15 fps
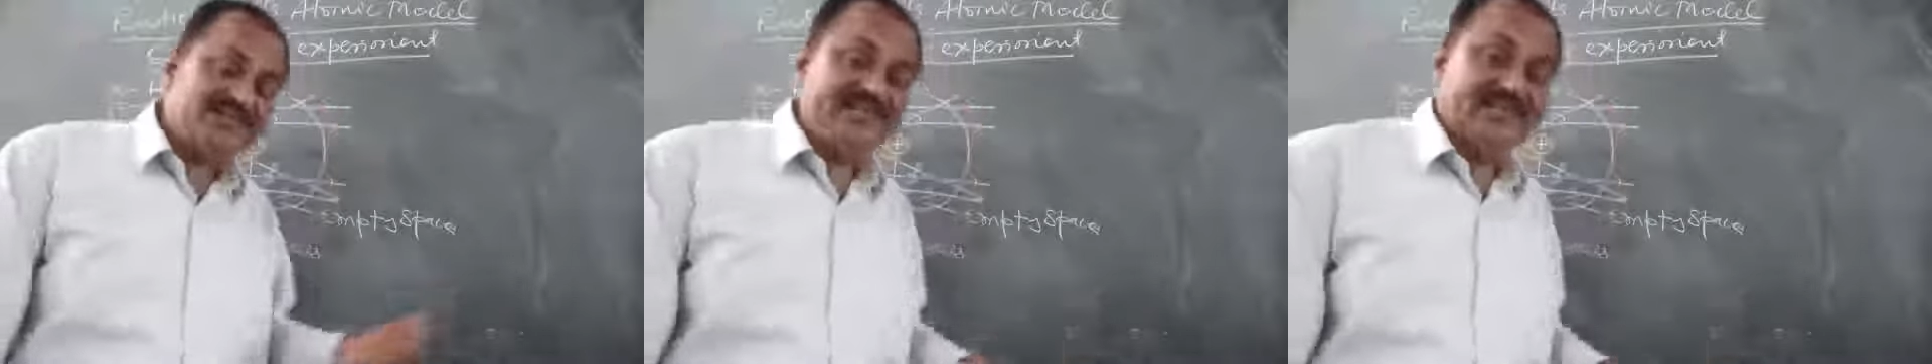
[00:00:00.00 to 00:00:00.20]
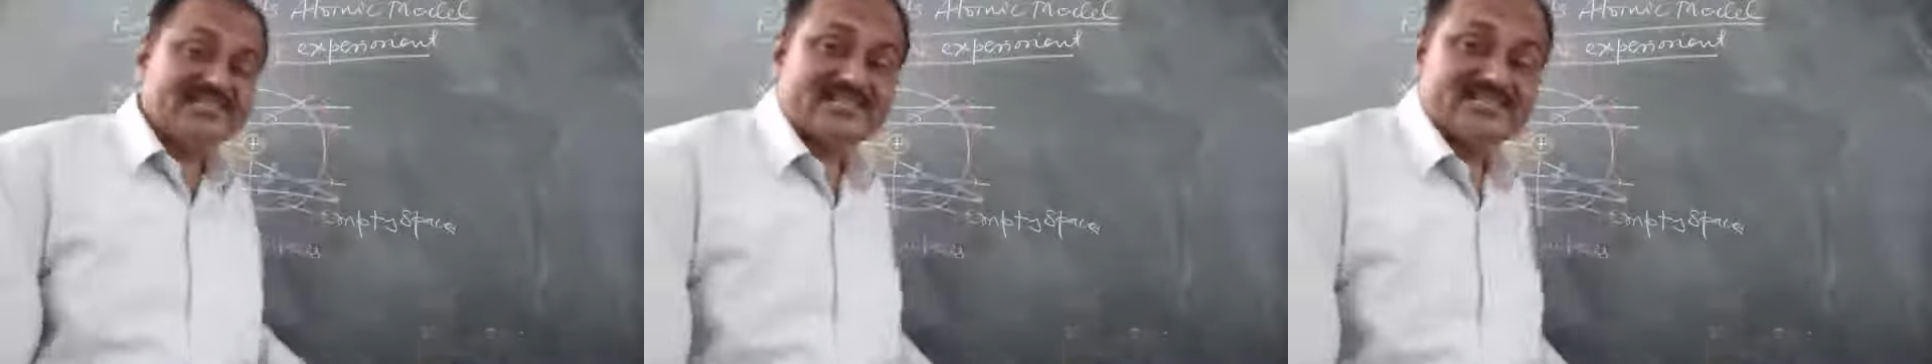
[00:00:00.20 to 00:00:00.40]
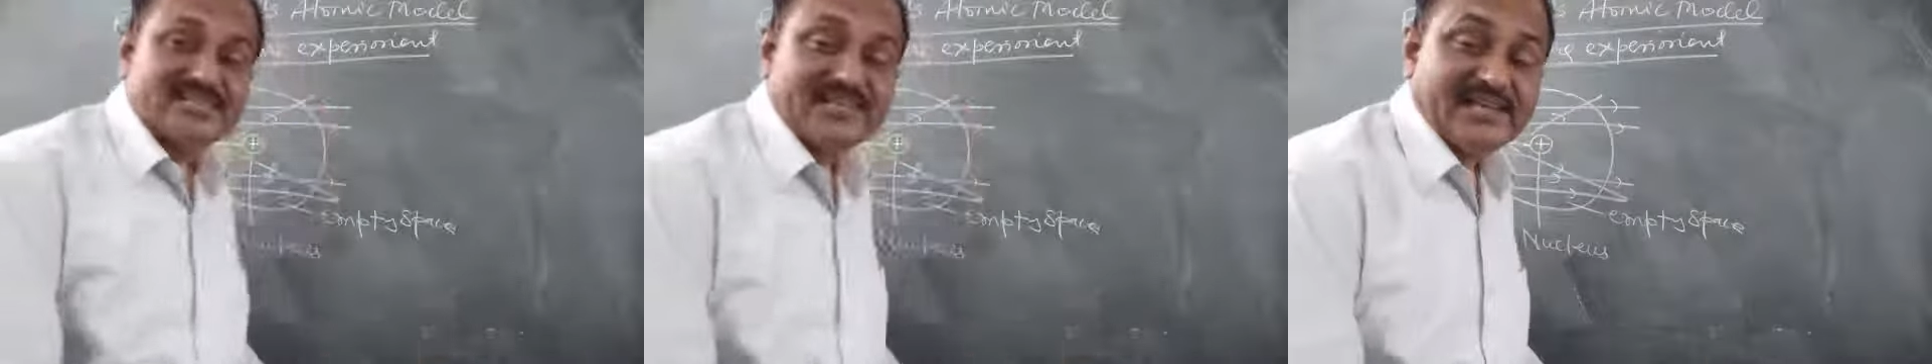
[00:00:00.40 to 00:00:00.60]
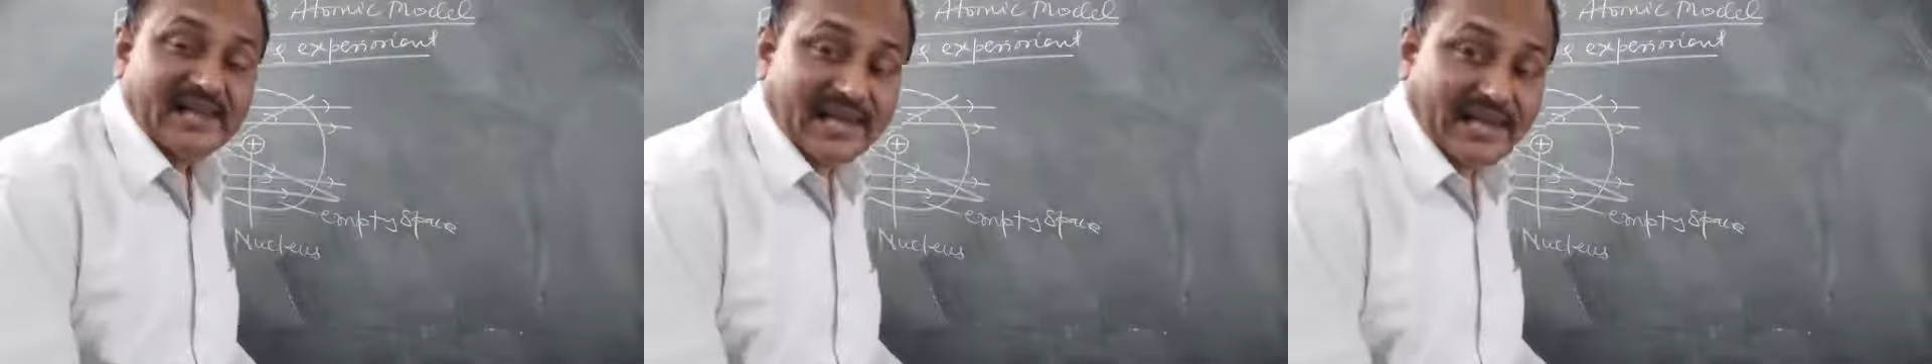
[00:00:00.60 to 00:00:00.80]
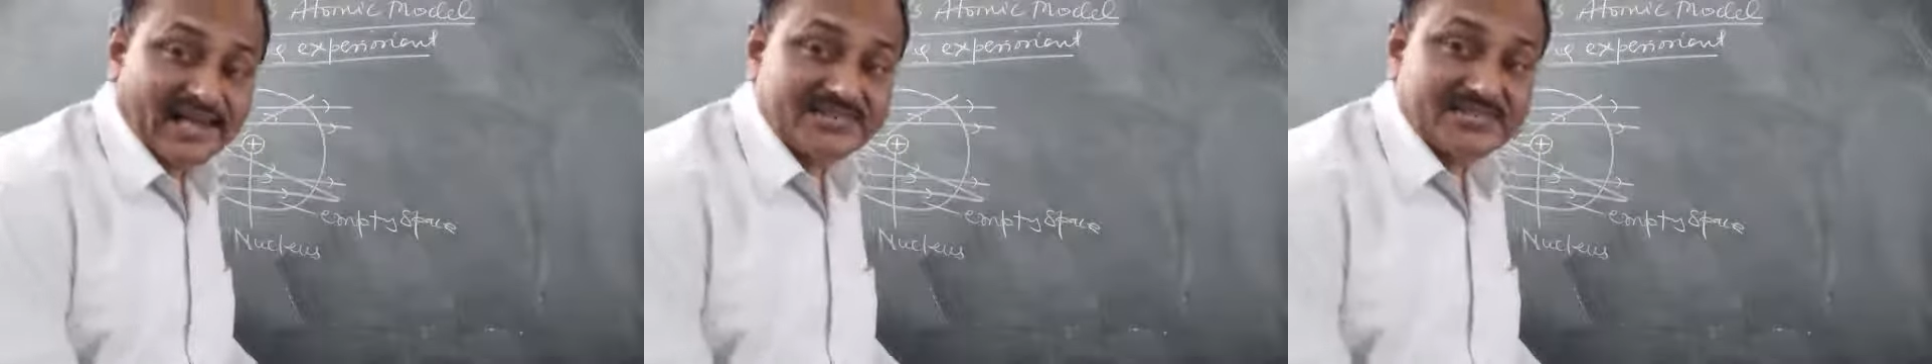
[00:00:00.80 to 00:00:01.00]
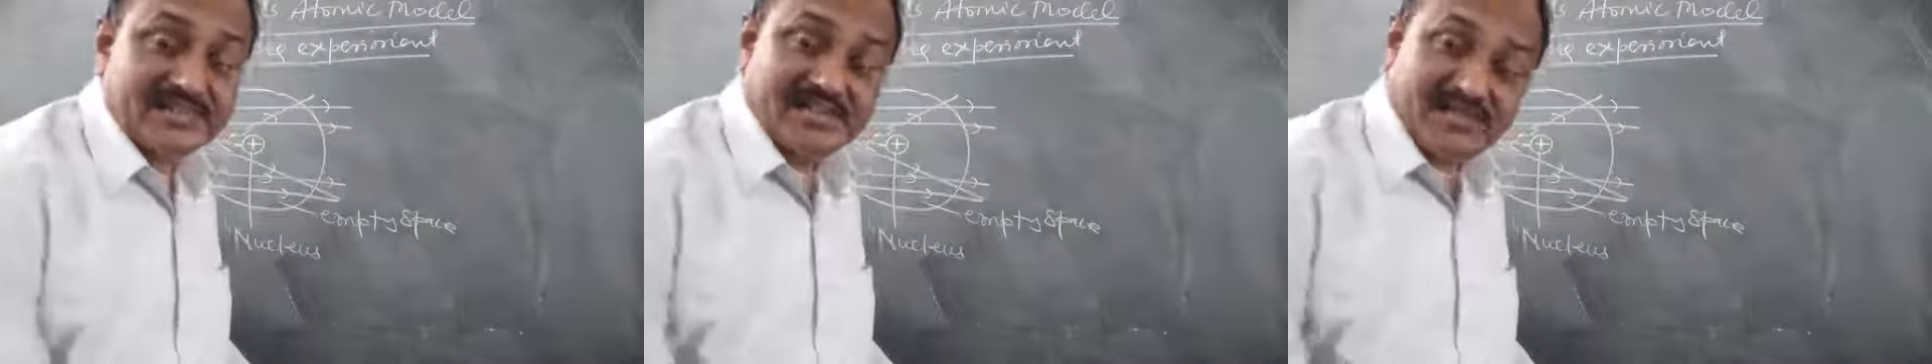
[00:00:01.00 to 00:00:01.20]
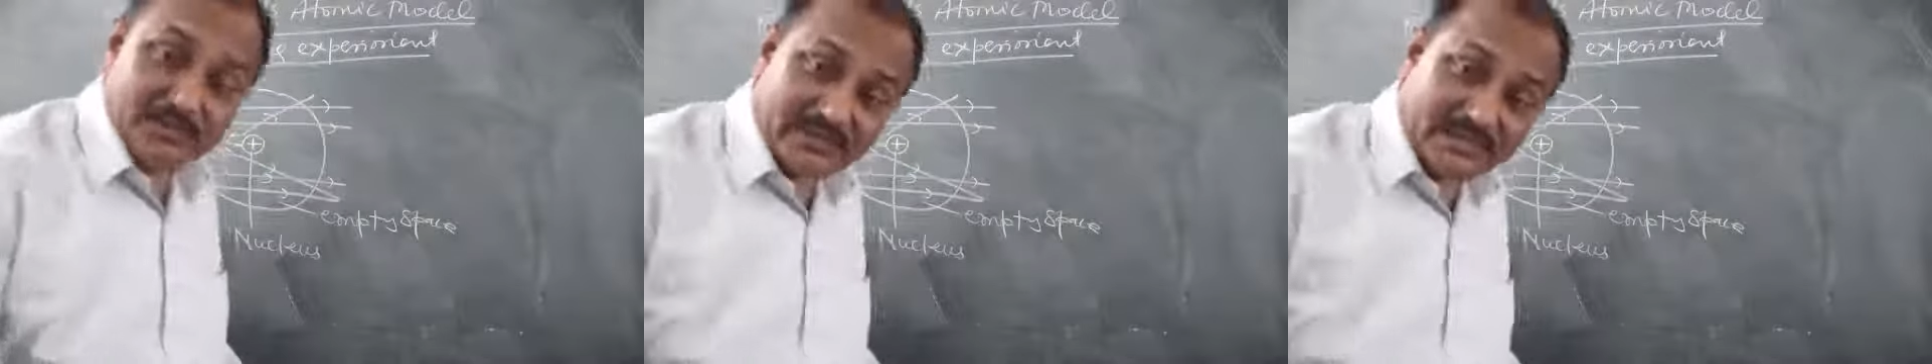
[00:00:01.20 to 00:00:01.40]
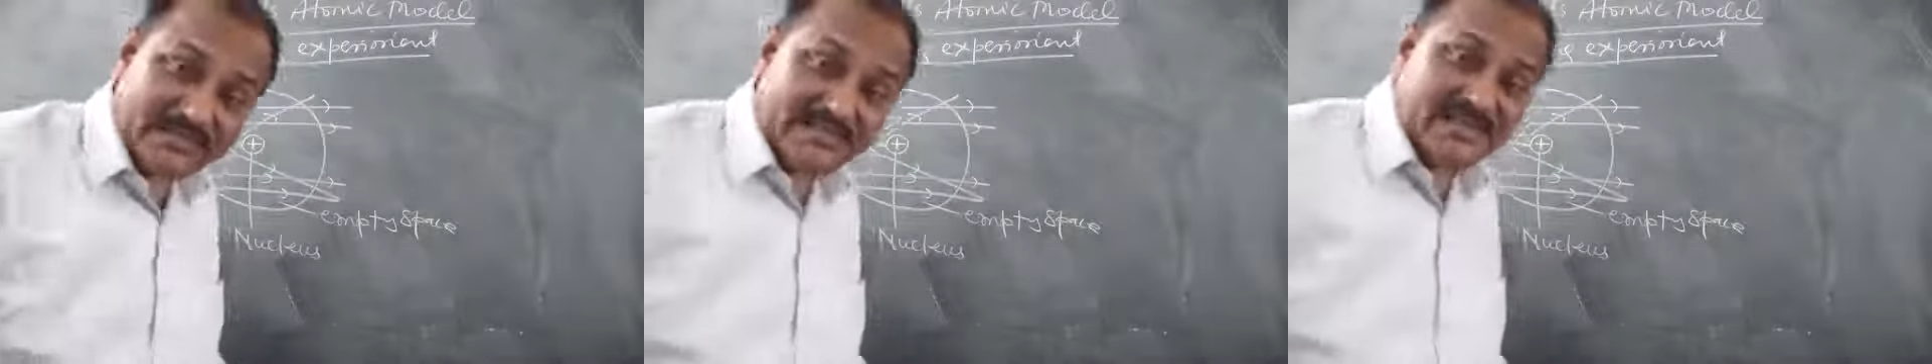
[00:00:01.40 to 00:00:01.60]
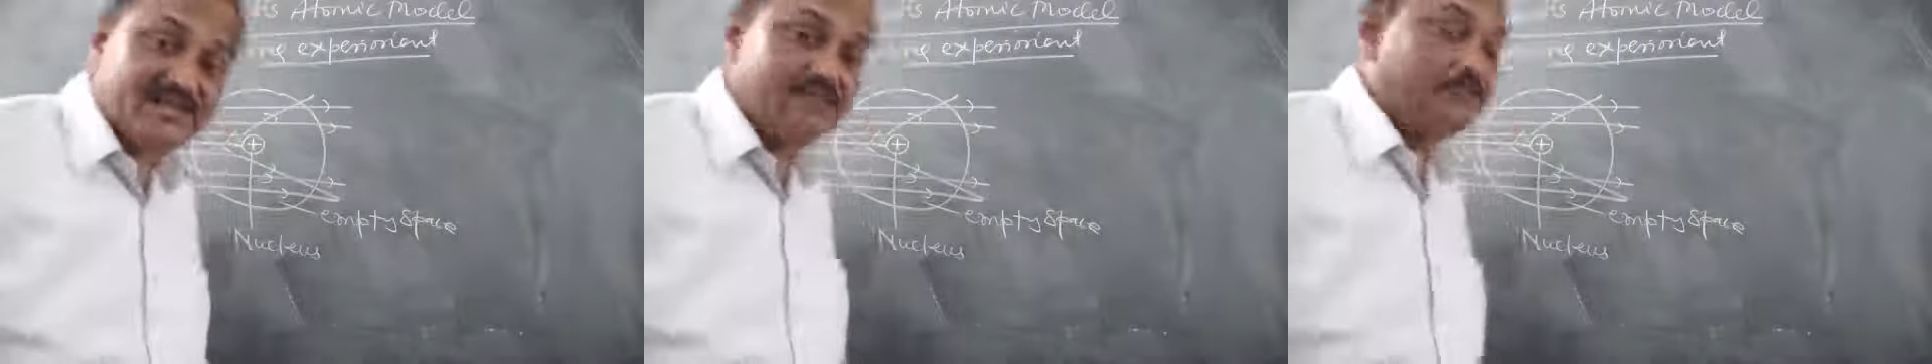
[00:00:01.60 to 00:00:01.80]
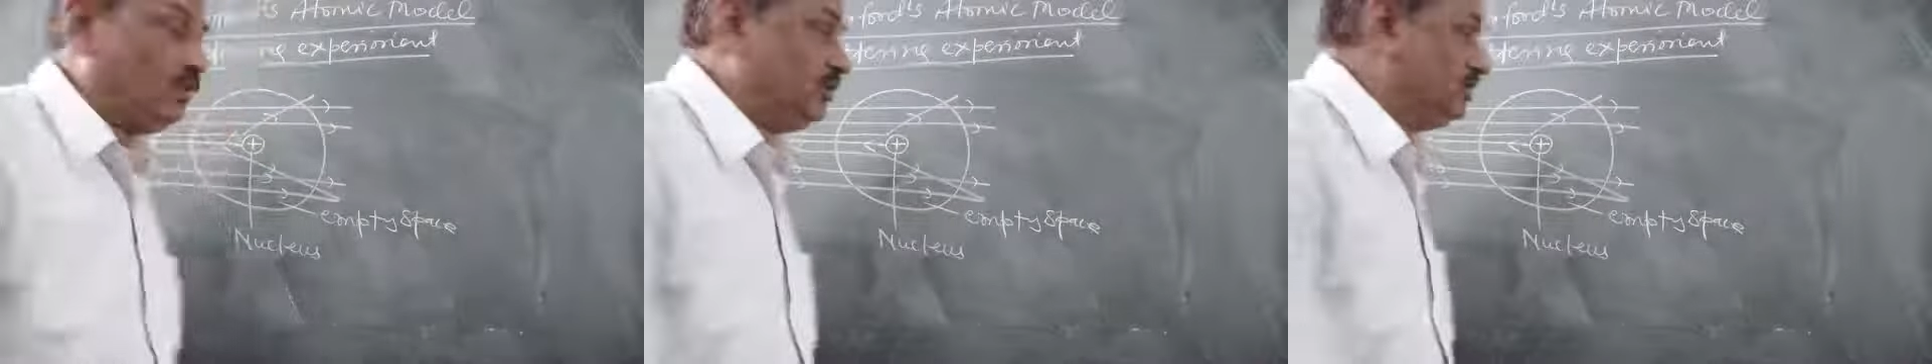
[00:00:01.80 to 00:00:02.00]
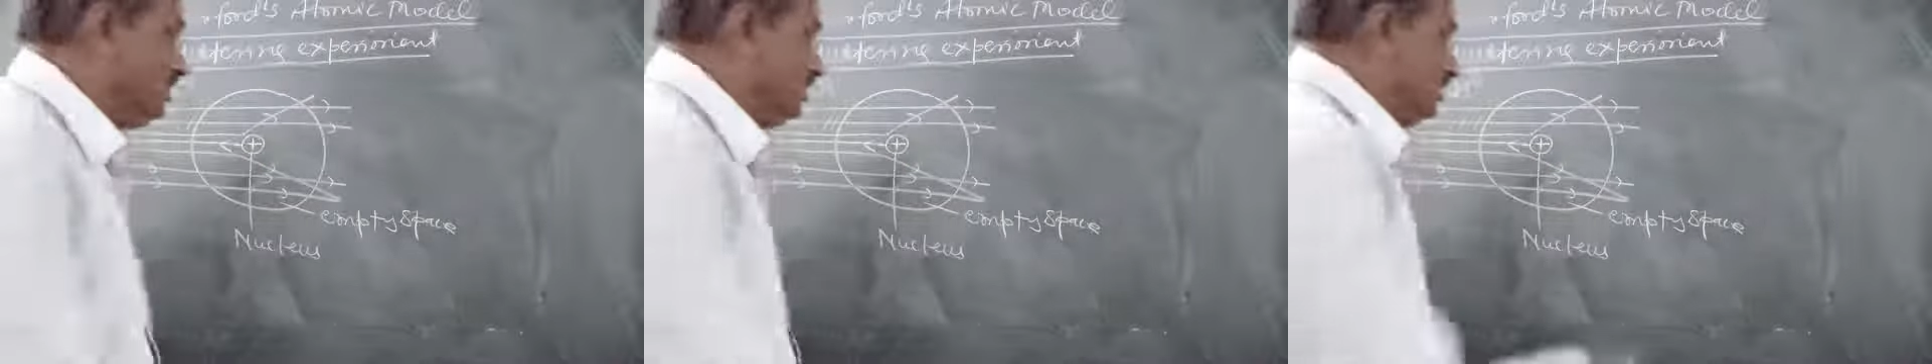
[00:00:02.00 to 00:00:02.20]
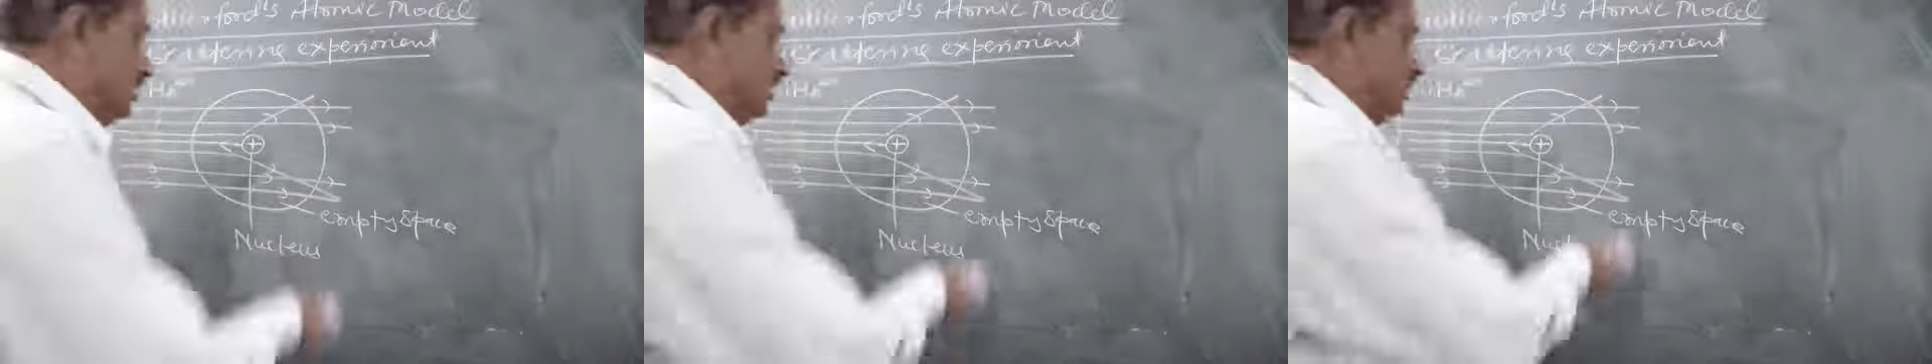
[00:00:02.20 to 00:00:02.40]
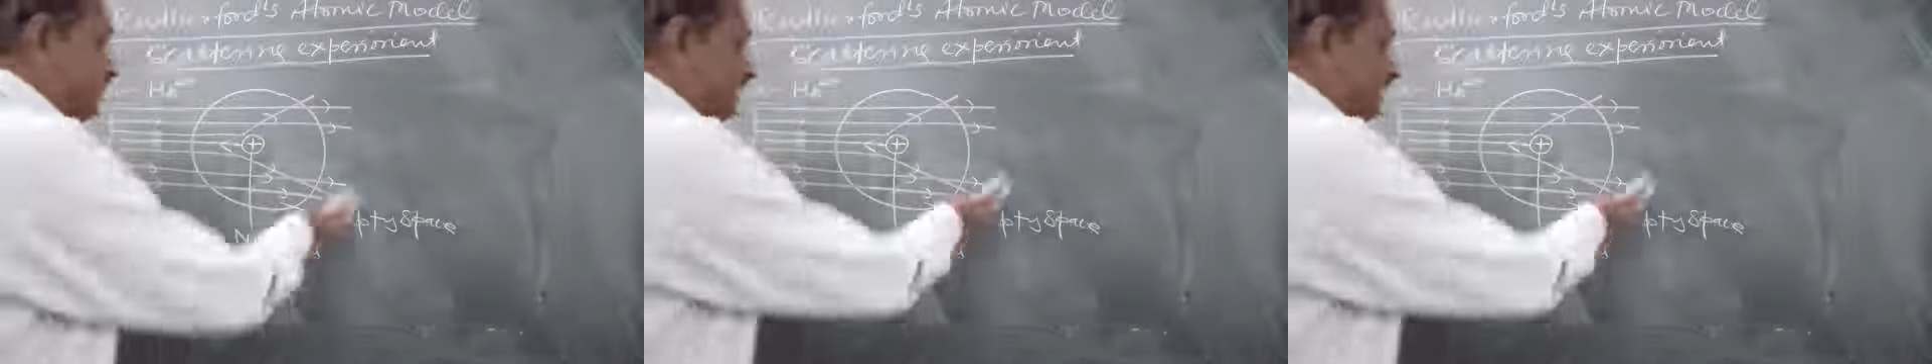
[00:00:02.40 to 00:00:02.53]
this as nuclear model of